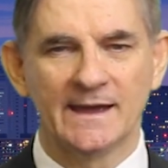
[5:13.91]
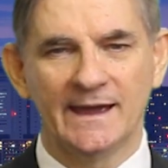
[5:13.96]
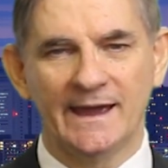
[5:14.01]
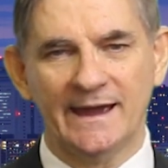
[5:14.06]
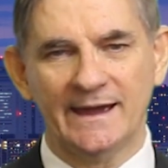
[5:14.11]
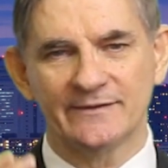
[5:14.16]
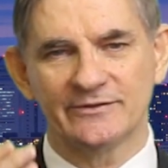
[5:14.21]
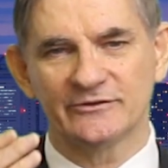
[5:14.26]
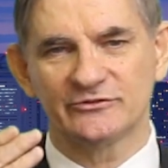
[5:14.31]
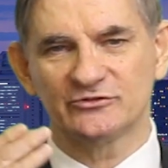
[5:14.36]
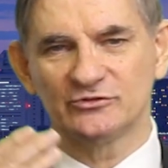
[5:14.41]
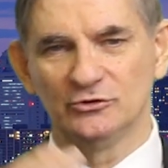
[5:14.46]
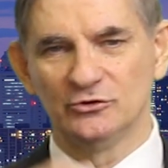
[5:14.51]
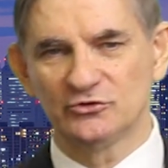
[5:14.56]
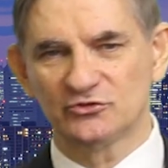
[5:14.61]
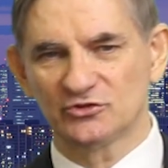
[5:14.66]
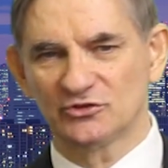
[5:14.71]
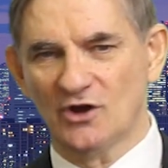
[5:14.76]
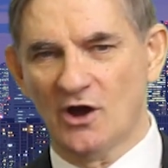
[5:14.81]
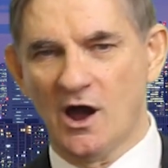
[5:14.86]
how the
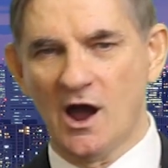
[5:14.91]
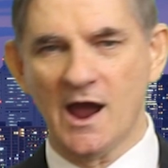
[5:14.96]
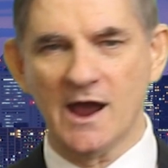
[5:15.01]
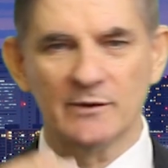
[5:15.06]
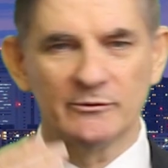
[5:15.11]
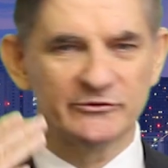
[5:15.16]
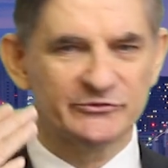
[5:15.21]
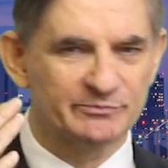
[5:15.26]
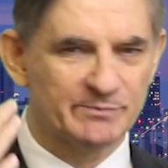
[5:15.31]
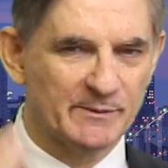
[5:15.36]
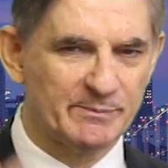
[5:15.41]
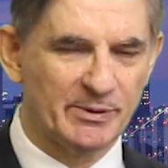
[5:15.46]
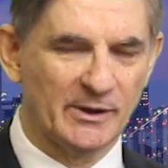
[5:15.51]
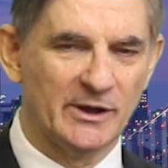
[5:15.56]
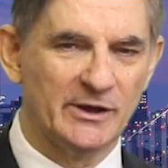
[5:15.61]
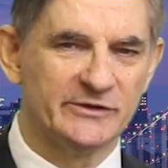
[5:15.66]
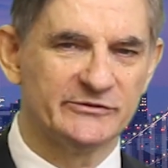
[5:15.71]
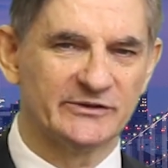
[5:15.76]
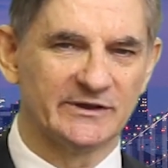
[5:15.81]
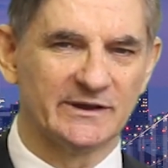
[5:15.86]
solution I was
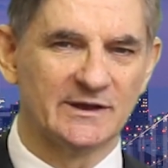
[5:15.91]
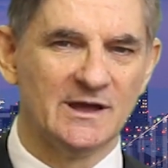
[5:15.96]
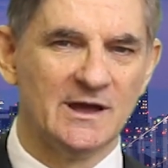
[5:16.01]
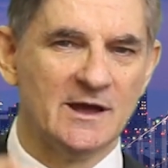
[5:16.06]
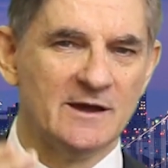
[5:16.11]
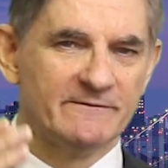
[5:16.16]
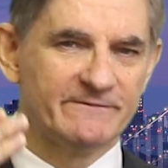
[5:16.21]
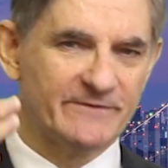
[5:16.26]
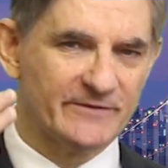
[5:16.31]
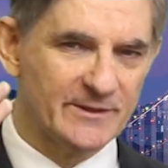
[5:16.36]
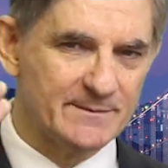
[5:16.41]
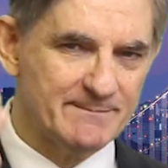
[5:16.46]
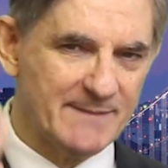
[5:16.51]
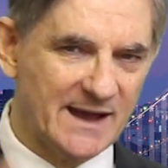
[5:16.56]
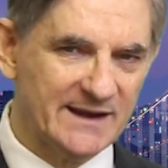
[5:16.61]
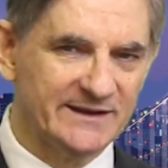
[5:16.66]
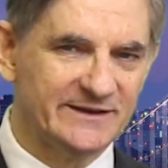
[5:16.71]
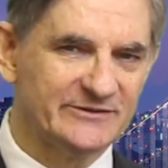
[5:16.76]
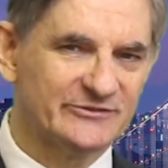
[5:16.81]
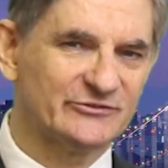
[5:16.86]
proposing for the
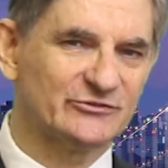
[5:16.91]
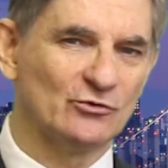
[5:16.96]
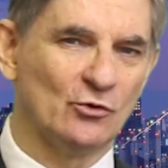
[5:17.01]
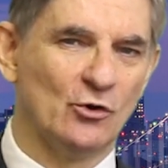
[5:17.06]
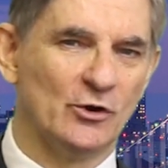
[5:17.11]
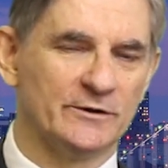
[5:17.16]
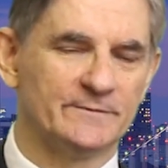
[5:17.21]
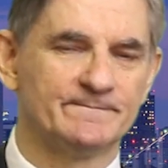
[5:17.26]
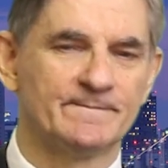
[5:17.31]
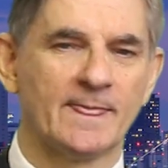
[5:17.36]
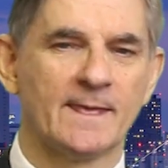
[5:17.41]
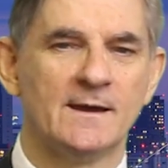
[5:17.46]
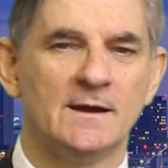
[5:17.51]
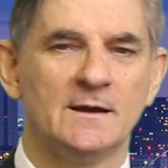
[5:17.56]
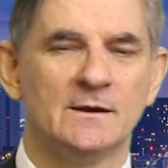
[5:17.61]
money sought